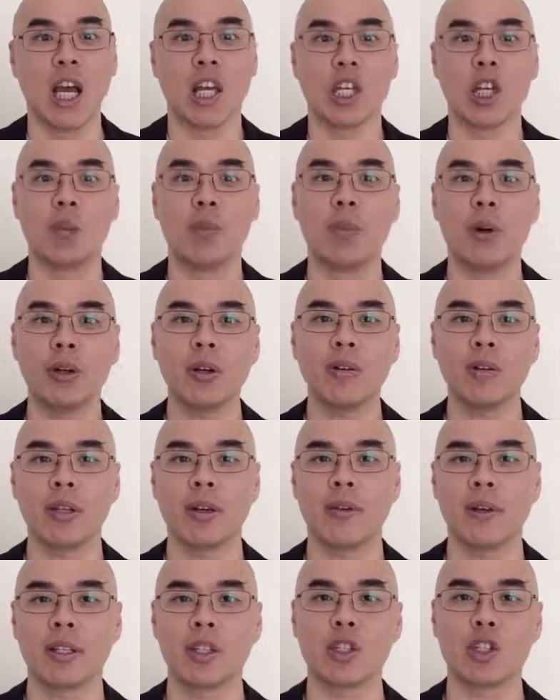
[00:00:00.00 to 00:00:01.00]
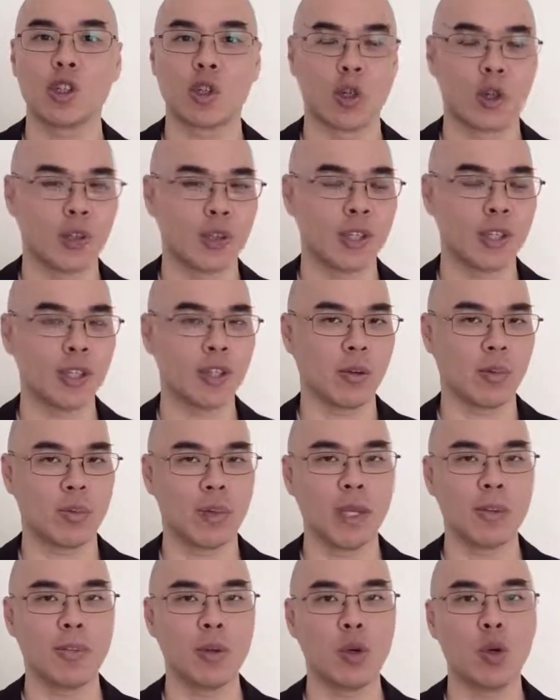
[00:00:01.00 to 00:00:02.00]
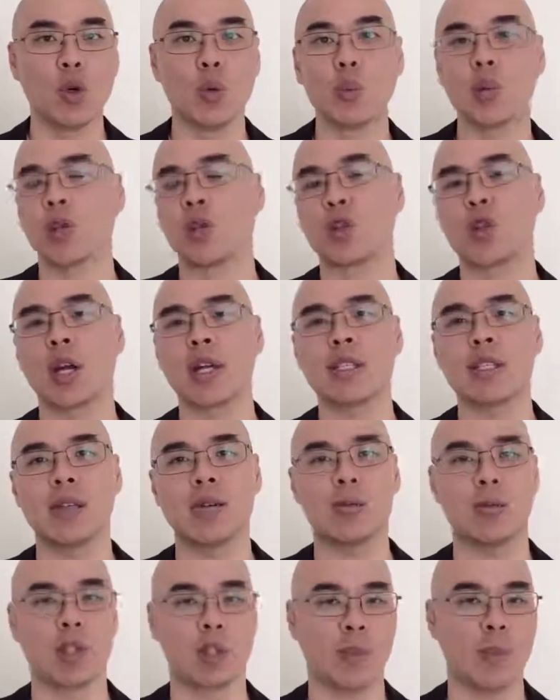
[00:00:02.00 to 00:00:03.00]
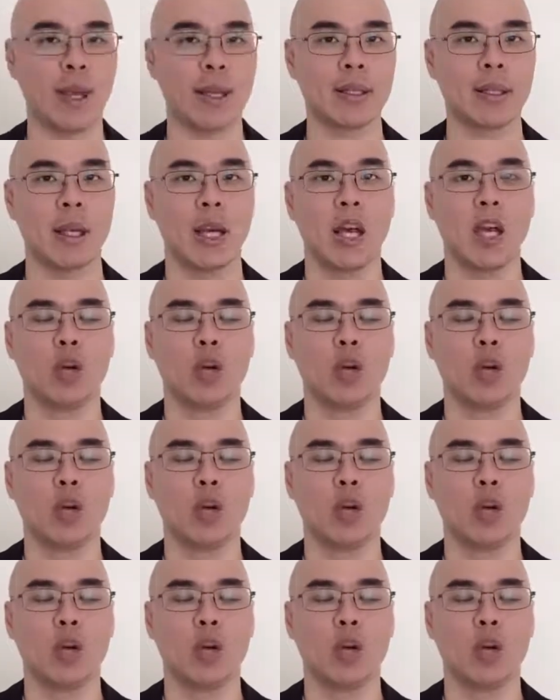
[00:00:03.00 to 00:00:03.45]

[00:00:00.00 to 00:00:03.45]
Your board of directors should consist of people whom you trust and respect,